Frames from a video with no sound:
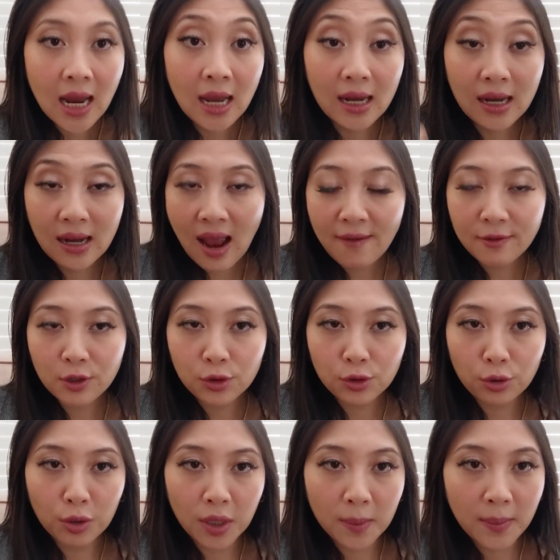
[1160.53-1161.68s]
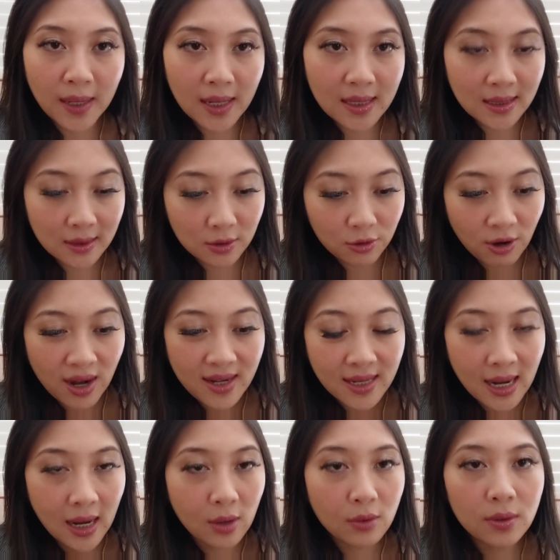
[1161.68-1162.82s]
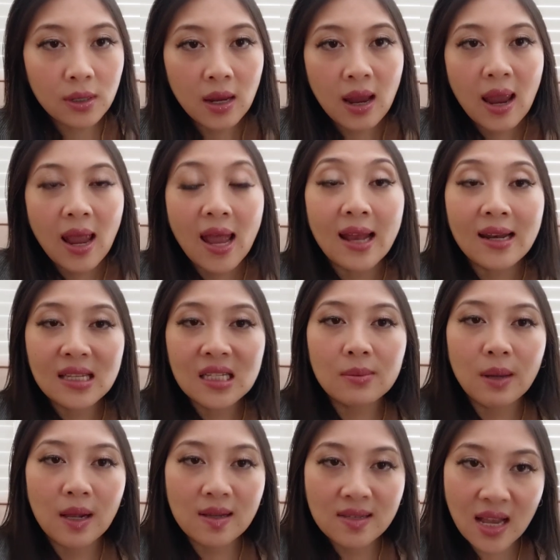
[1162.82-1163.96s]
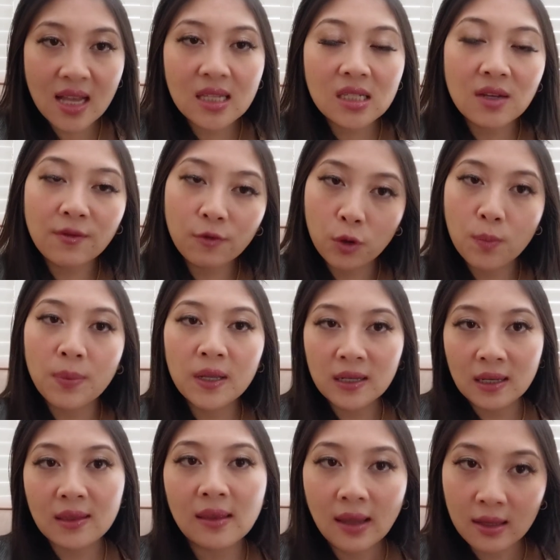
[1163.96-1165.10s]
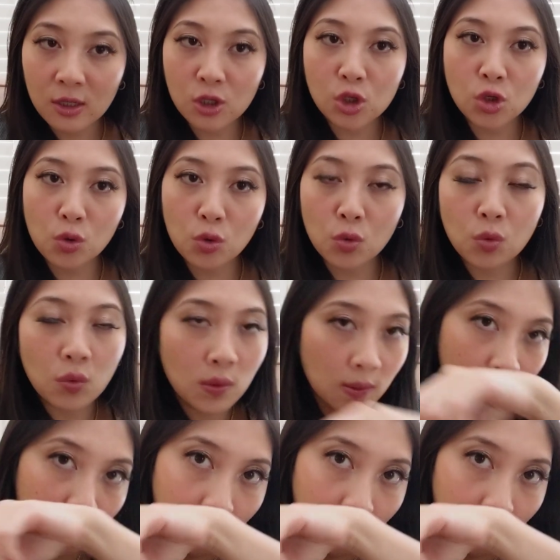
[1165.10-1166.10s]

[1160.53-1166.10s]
And then after 30 minutes, it dried down. And it smells as if you've been in that zoo.